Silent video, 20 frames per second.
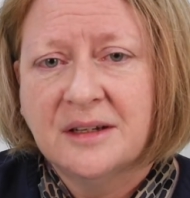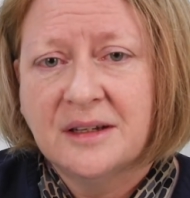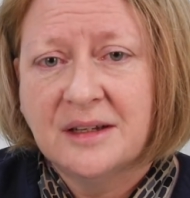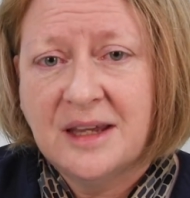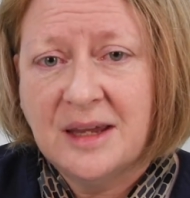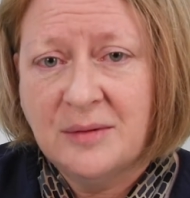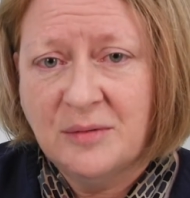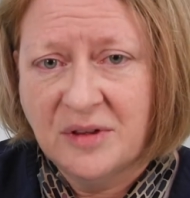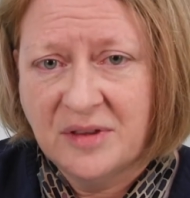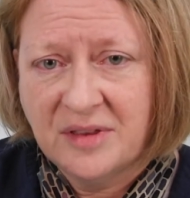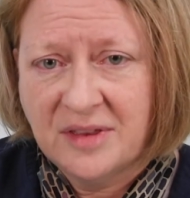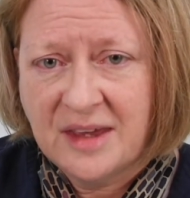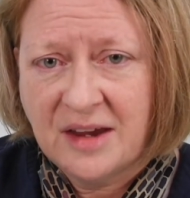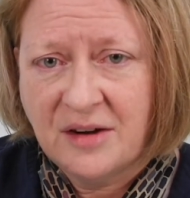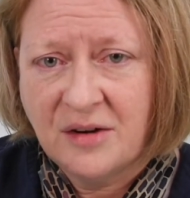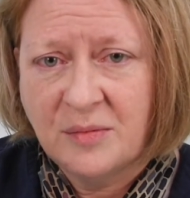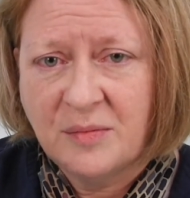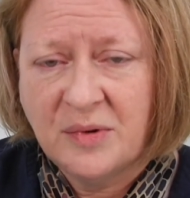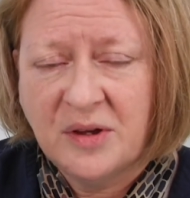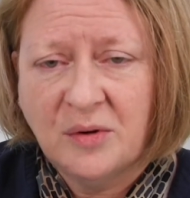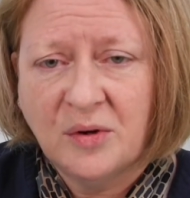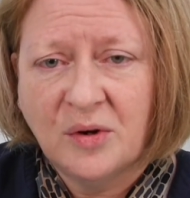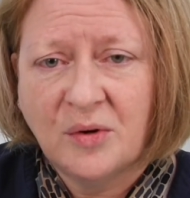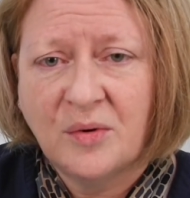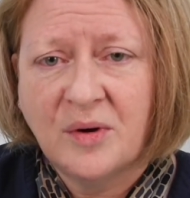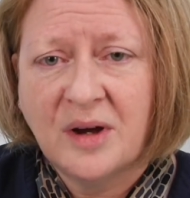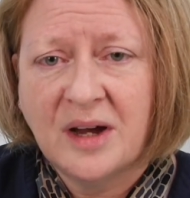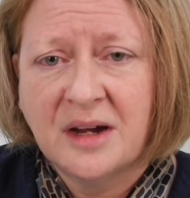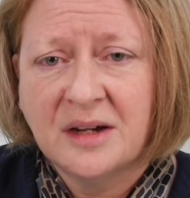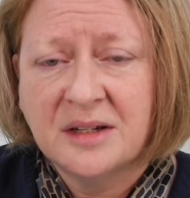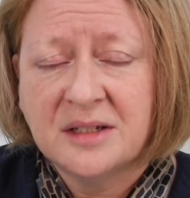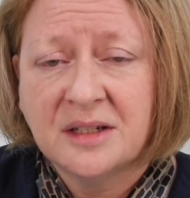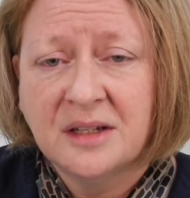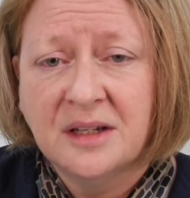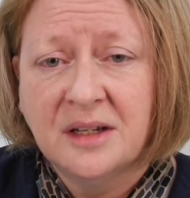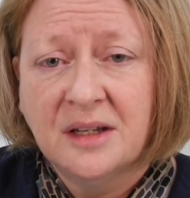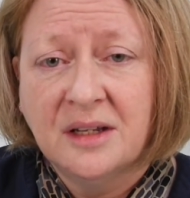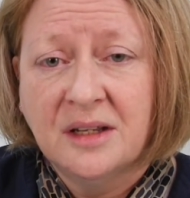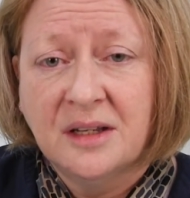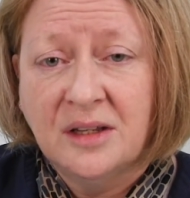chemotherapy required,
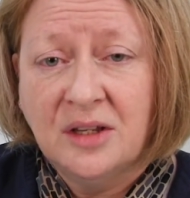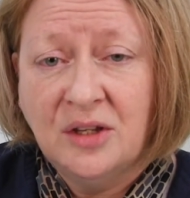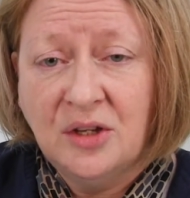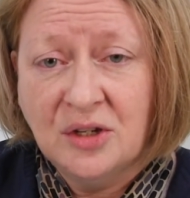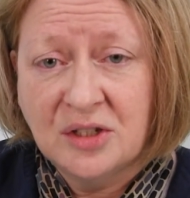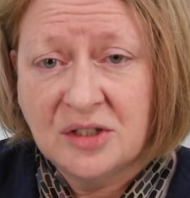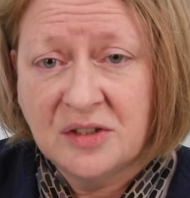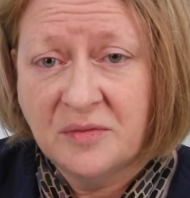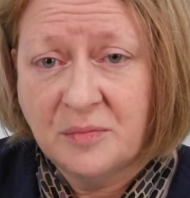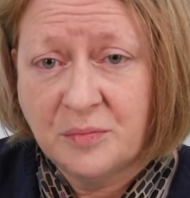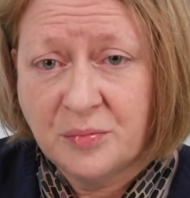the use of